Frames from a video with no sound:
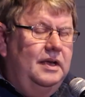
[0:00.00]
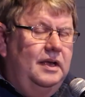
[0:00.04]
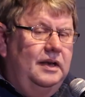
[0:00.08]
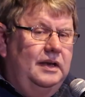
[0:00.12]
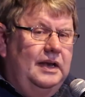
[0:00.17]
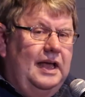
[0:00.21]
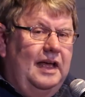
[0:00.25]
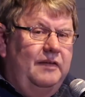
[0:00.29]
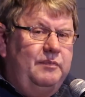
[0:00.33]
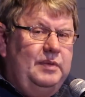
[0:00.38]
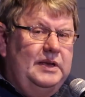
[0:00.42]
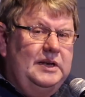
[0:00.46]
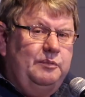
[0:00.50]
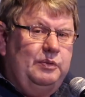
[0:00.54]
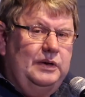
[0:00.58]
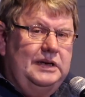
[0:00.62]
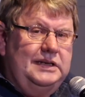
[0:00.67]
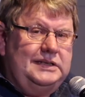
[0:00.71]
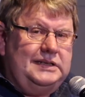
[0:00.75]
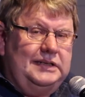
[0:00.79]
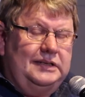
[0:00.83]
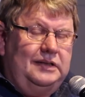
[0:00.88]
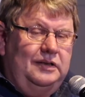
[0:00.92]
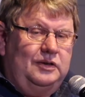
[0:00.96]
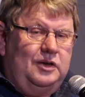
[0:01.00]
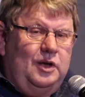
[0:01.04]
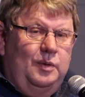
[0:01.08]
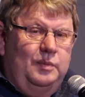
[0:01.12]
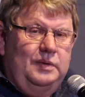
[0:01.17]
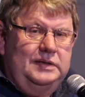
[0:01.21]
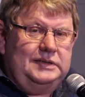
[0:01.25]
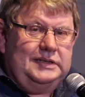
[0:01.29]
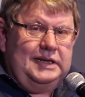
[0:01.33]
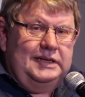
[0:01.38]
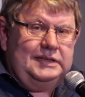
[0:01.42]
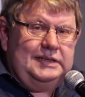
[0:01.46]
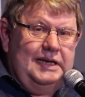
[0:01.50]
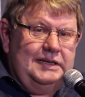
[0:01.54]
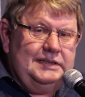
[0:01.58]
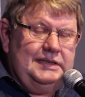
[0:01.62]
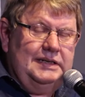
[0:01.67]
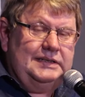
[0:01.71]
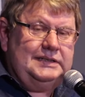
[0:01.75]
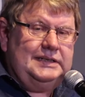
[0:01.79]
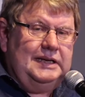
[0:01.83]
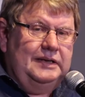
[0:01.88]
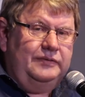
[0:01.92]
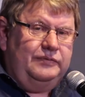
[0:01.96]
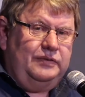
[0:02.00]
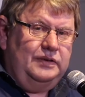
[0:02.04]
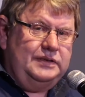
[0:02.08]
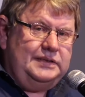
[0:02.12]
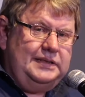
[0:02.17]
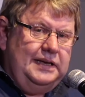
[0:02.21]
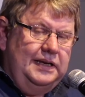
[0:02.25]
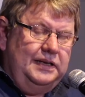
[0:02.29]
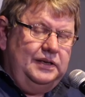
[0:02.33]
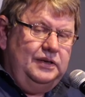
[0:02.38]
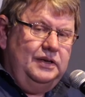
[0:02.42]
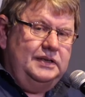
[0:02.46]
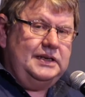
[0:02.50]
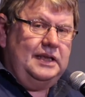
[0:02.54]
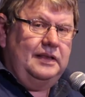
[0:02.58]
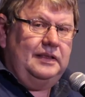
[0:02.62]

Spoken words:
Now, I've been a political commentator, as I say, for 10 years.